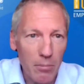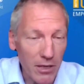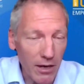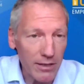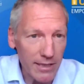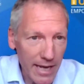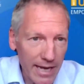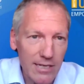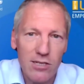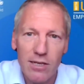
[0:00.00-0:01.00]
but aren't
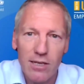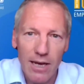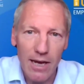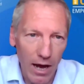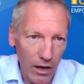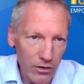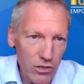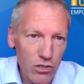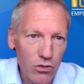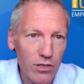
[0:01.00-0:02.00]
yet
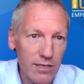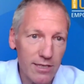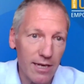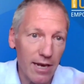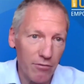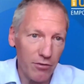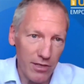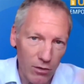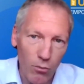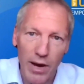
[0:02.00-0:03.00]
understood and
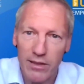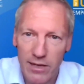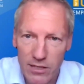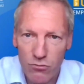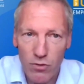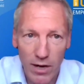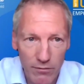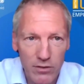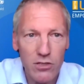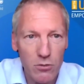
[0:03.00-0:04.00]
delivered in a way that is
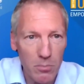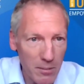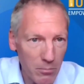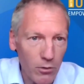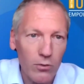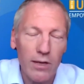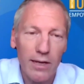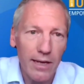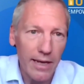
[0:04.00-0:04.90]
relevant to people